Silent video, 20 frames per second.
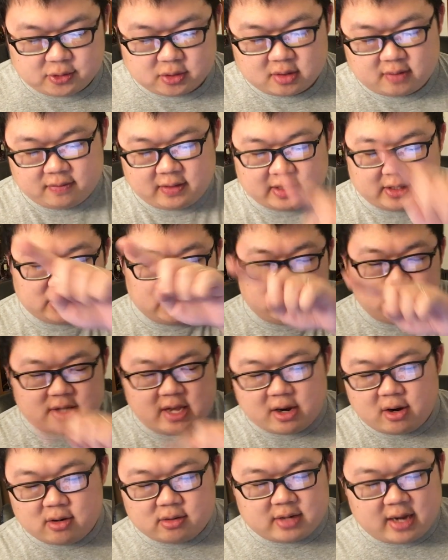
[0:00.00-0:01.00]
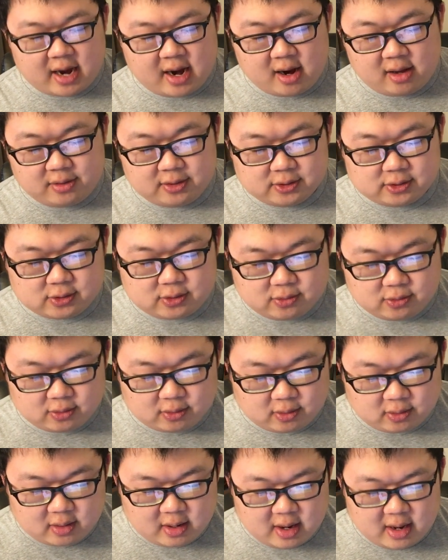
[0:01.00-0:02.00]
sort of like stinger tail is
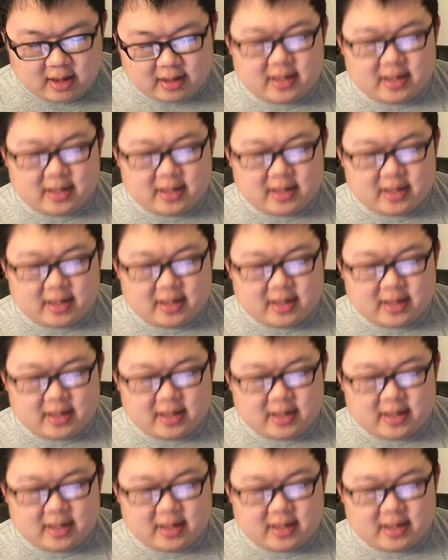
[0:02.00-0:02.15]
cool.